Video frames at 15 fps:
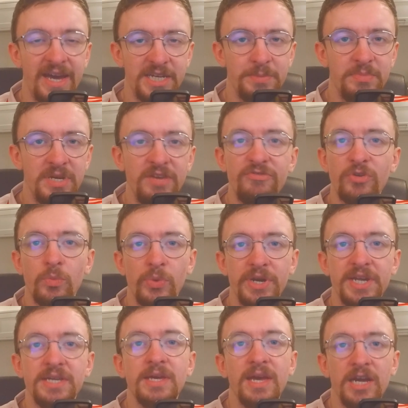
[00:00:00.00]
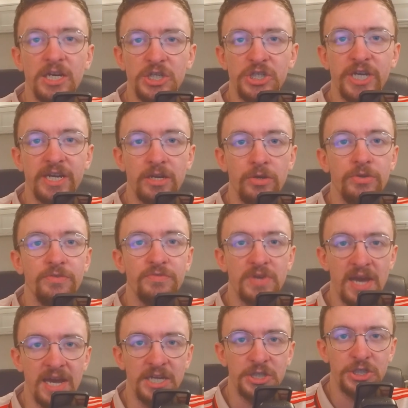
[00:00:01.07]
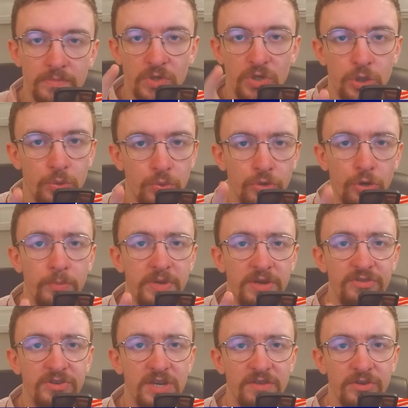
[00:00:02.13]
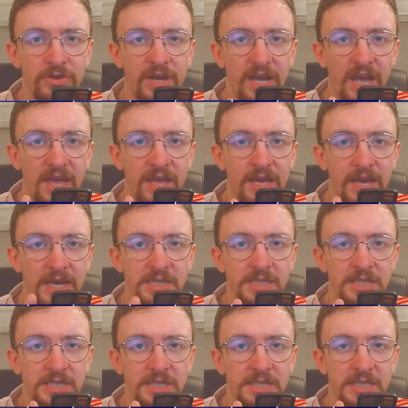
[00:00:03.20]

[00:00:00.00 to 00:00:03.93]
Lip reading: me from winning a shed load of cash. You will not be forgiven, AC